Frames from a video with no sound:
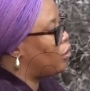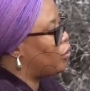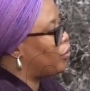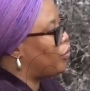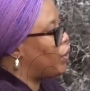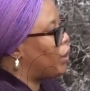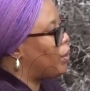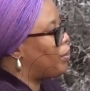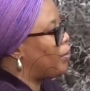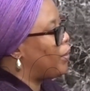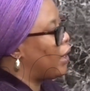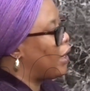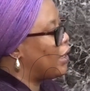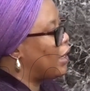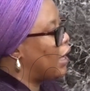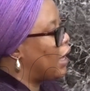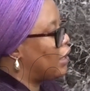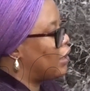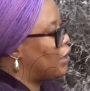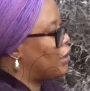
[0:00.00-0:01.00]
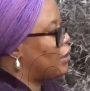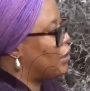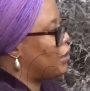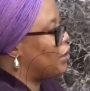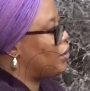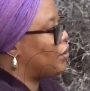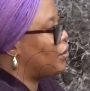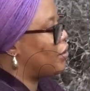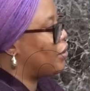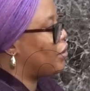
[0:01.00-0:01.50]
of
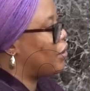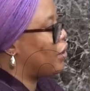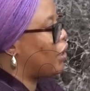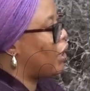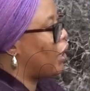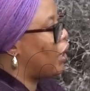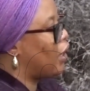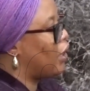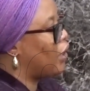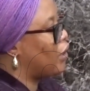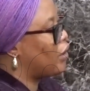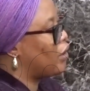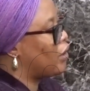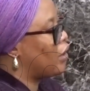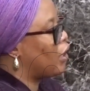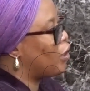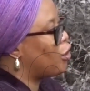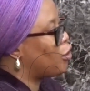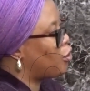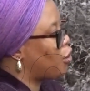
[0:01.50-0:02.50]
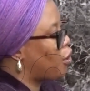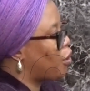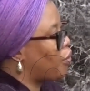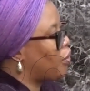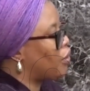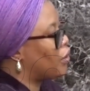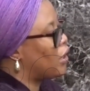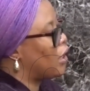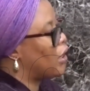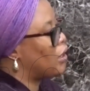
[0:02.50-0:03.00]
analysis in
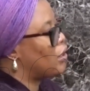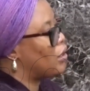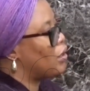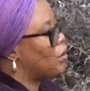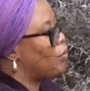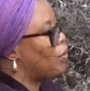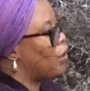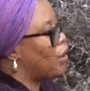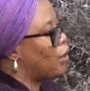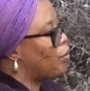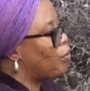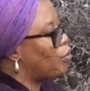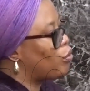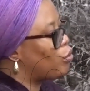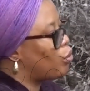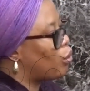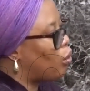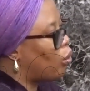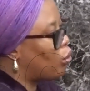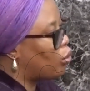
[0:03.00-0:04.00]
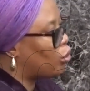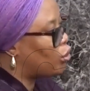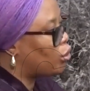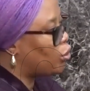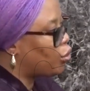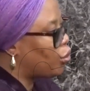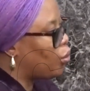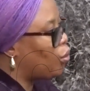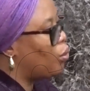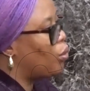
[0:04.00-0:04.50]
ensuring that we're able to
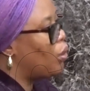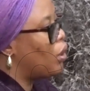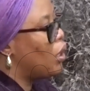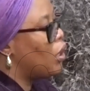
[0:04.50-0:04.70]
control